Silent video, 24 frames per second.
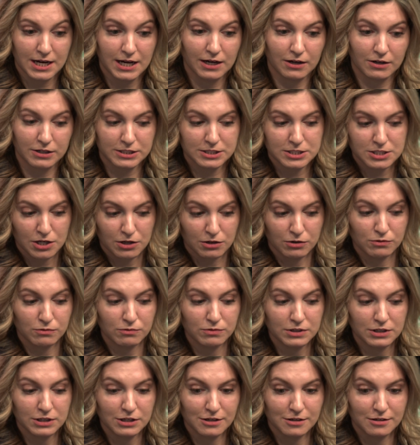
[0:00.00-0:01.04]
on its
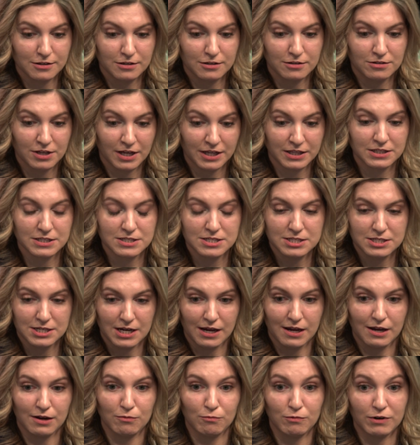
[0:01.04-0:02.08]
own, then the
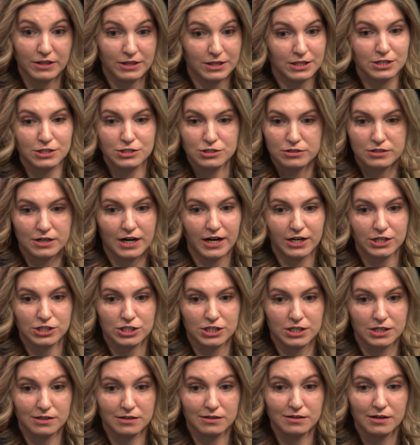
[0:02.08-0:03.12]
stay with the
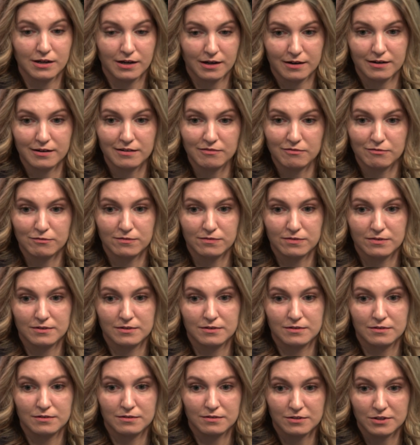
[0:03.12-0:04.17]
distraction of
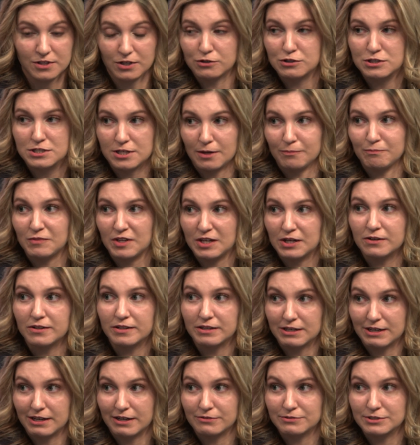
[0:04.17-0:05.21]
there's something on
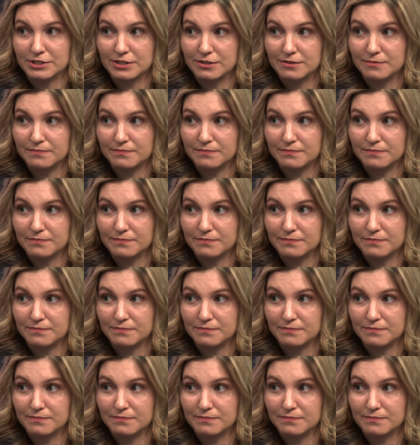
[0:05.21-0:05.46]
the counter.